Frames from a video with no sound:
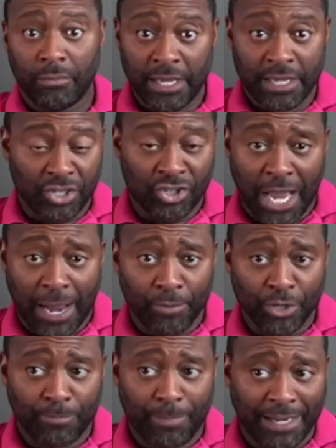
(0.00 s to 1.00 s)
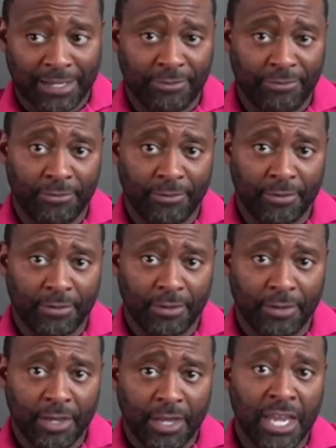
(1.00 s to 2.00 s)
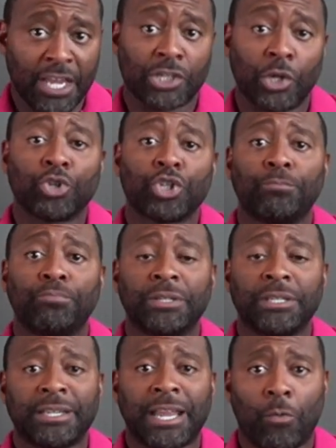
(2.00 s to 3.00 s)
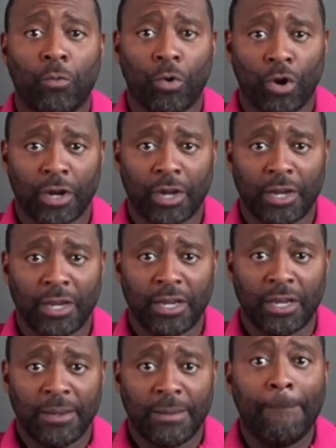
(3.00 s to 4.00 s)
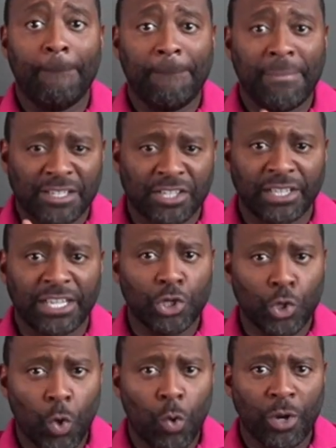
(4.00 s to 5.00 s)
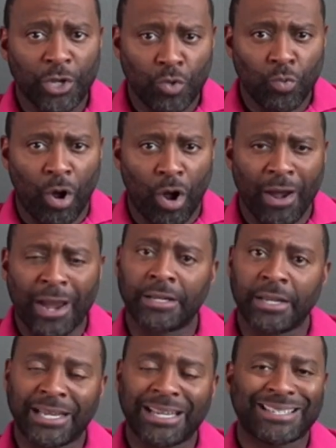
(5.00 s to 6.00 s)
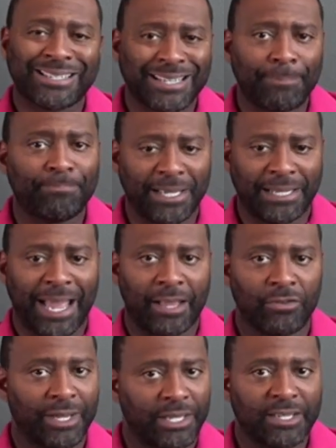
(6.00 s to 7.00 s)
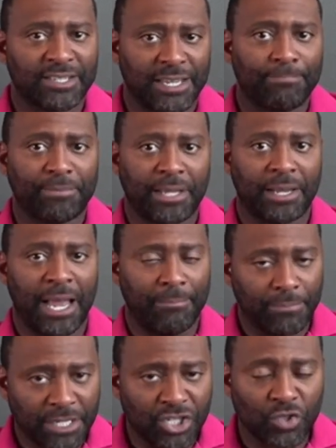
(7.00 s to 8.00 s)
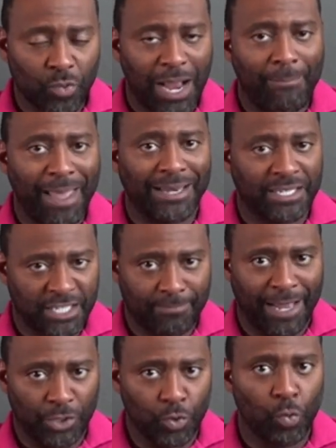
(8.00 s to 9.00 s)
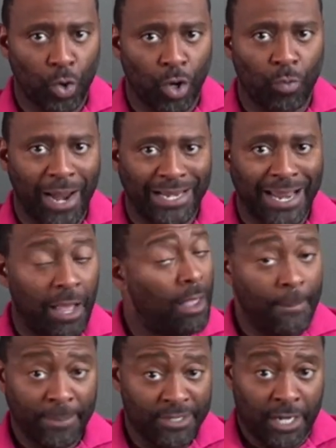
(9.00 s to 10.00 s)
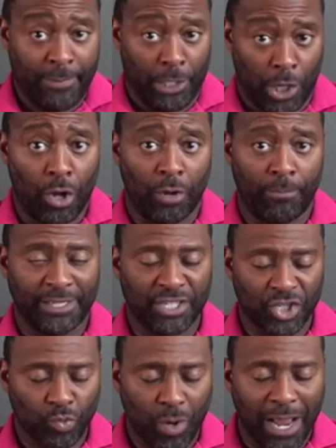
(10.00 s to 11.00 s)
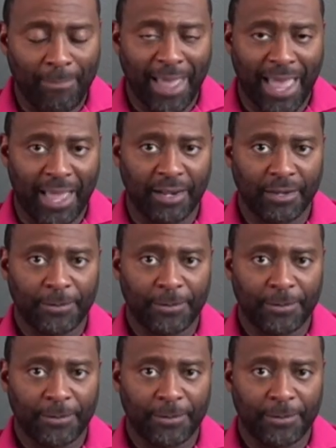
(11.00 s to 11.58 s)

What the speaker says: as a job perspective, as long as you're putting in that work, mentally knowing where you are and accepting that. You got to accept it. This is where I'm at. This is my new world right now. But it's not going to be long, but this is where I'm at.